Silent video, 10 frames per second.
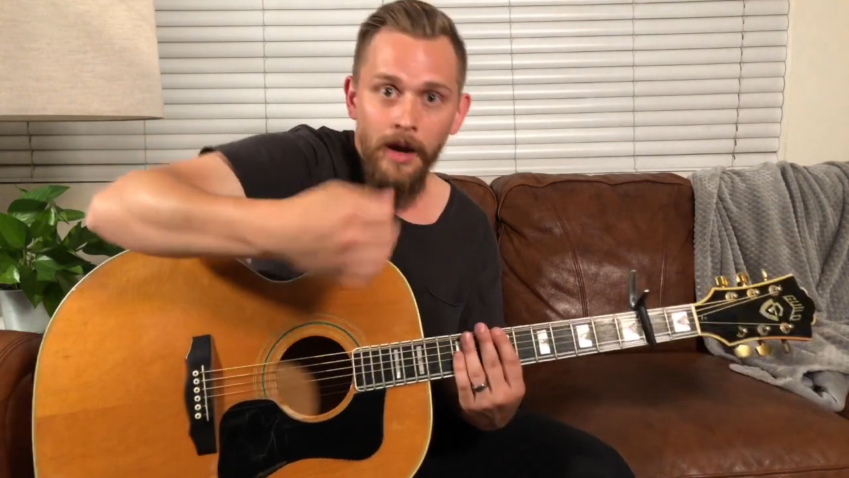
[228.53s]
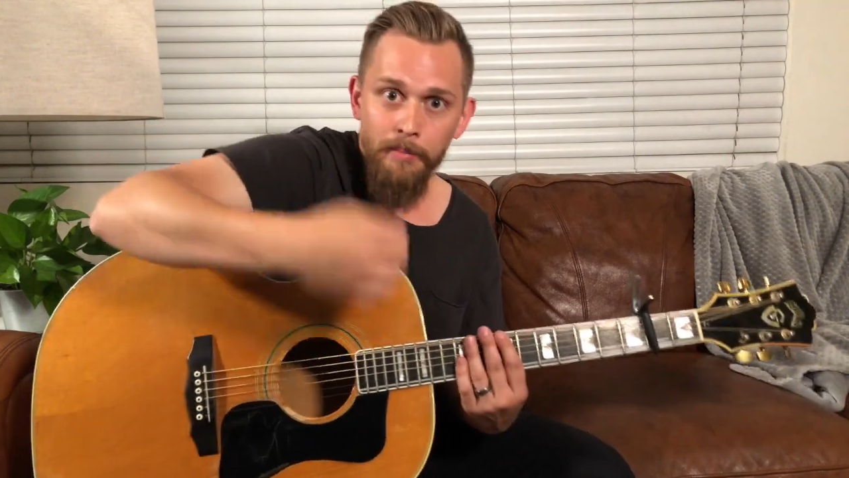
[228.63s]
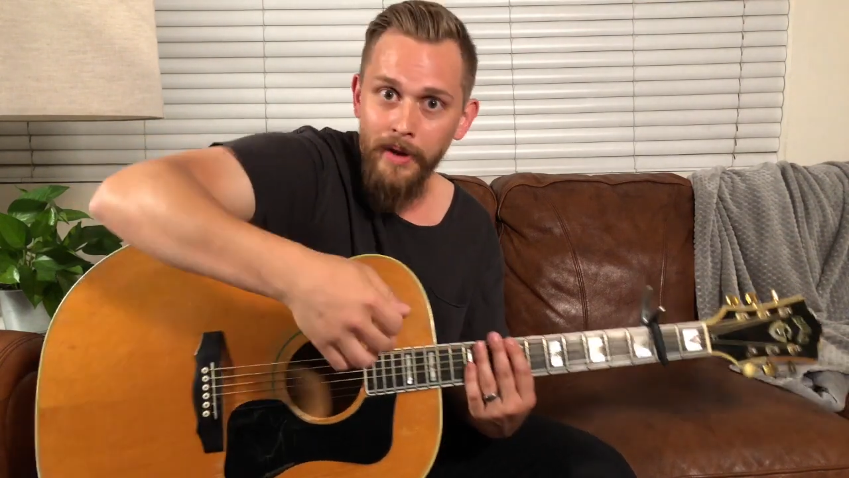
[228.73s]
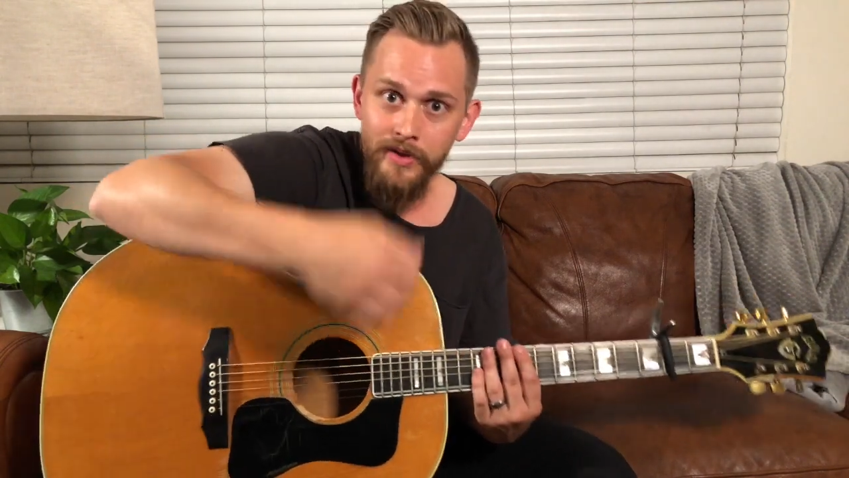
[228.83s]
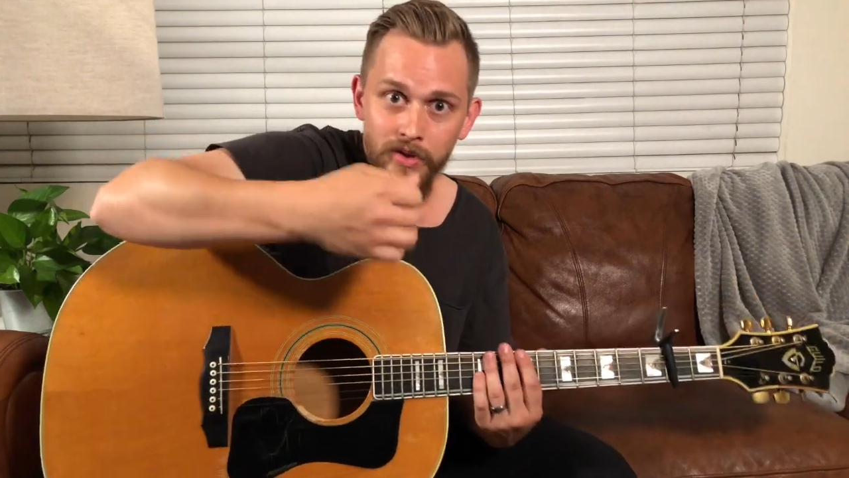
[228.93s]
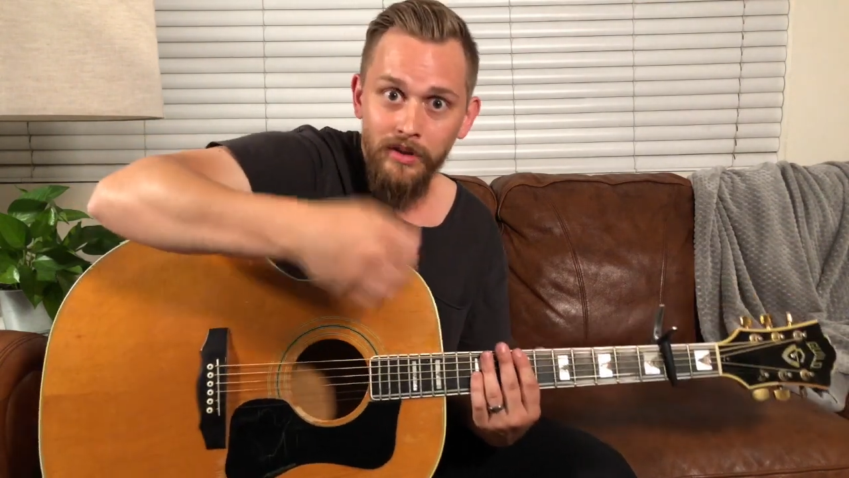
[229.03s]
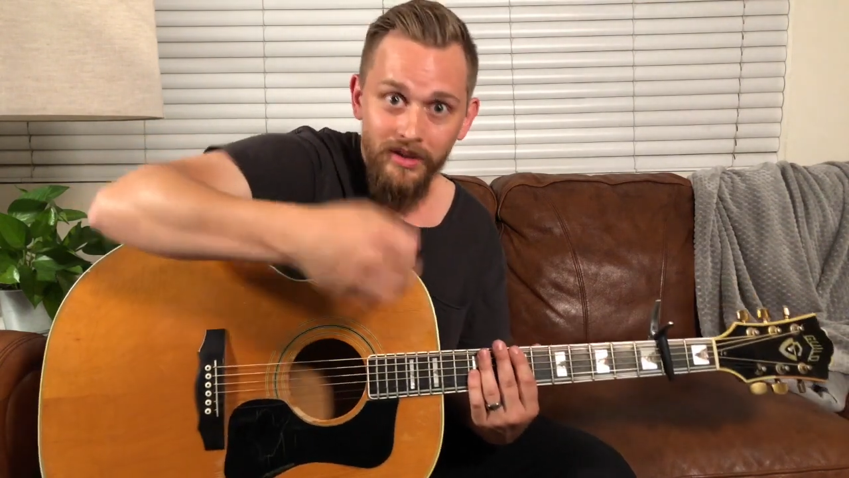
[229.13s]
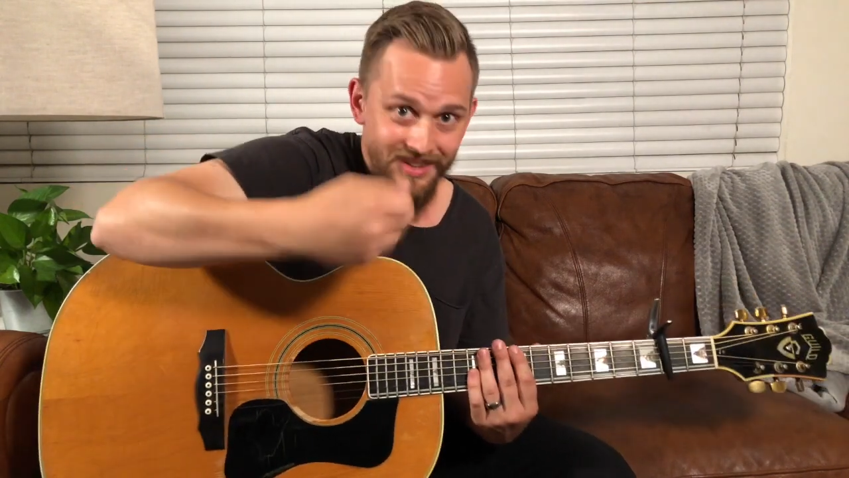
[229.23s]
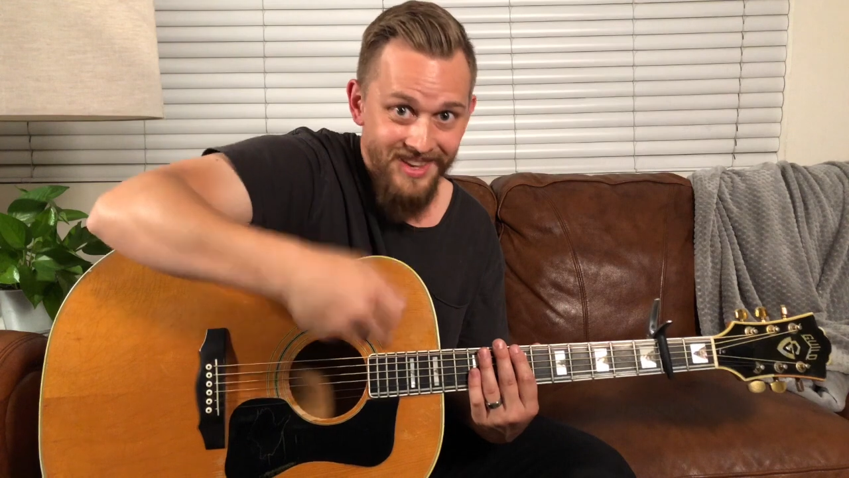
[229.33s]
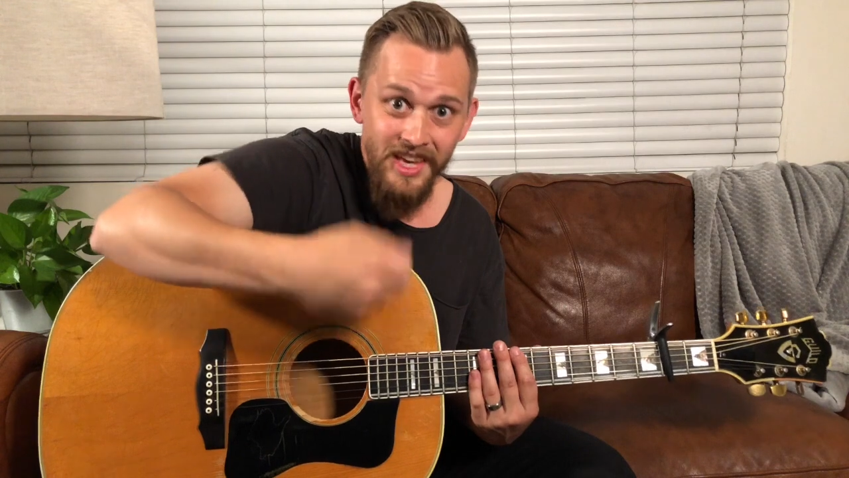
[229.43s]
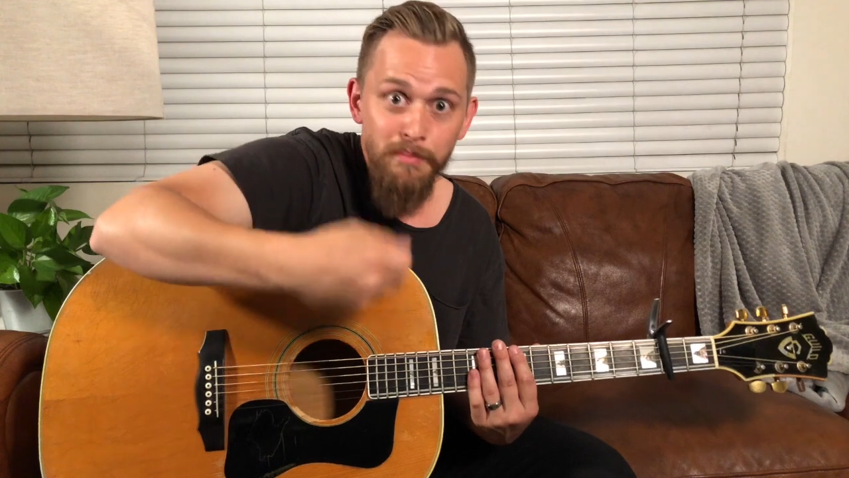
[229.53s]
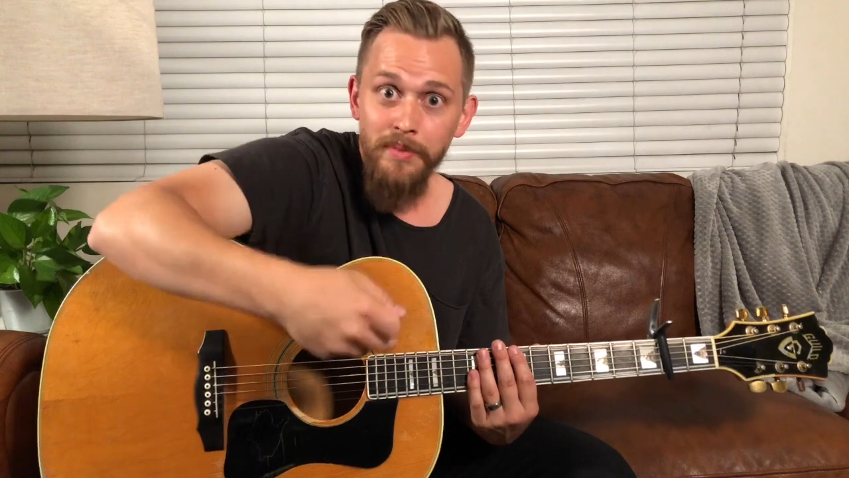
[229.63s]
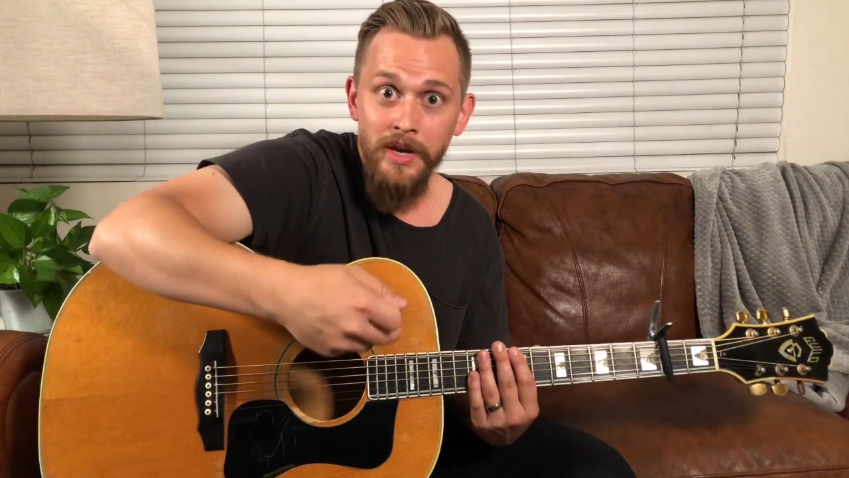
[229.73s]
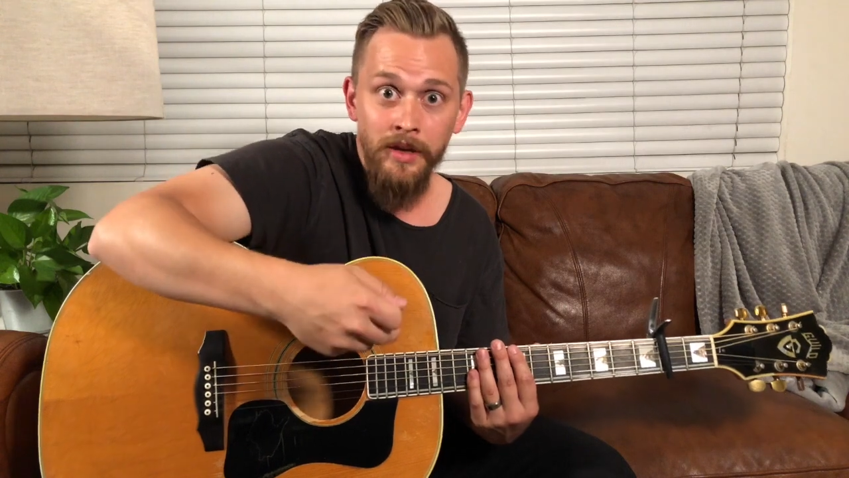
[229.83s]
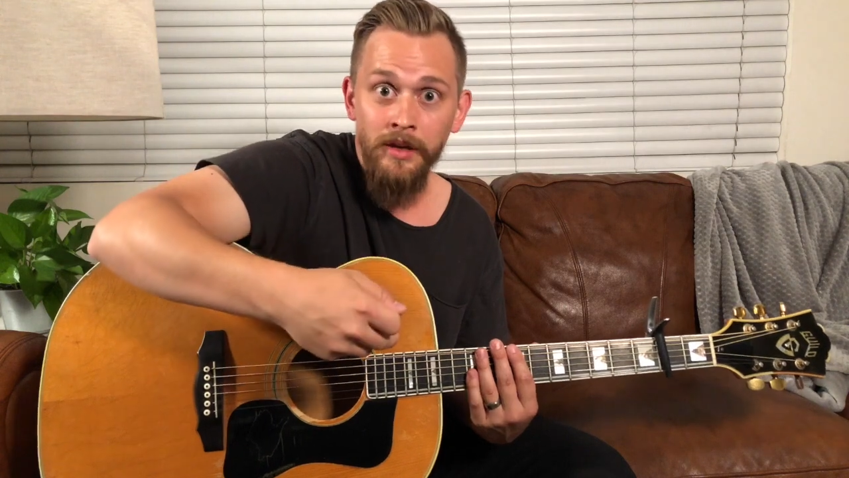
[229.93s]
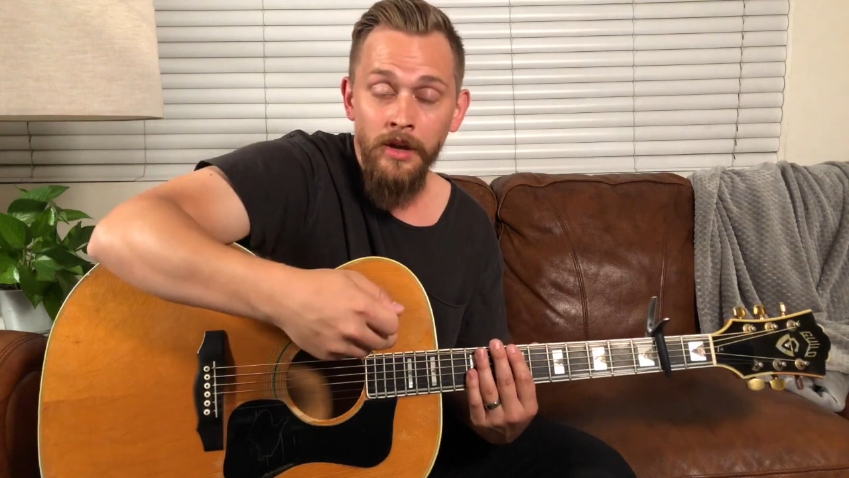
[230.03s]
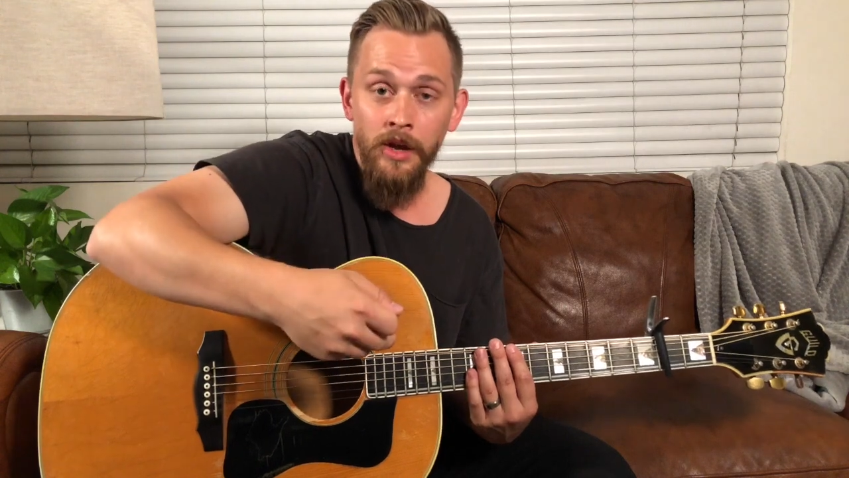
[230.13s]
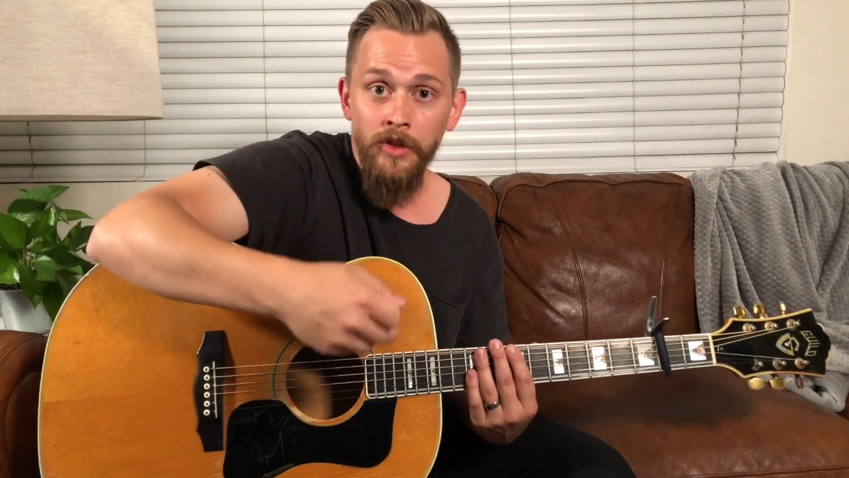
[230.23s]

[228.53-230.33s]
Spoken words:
I'm basically keeping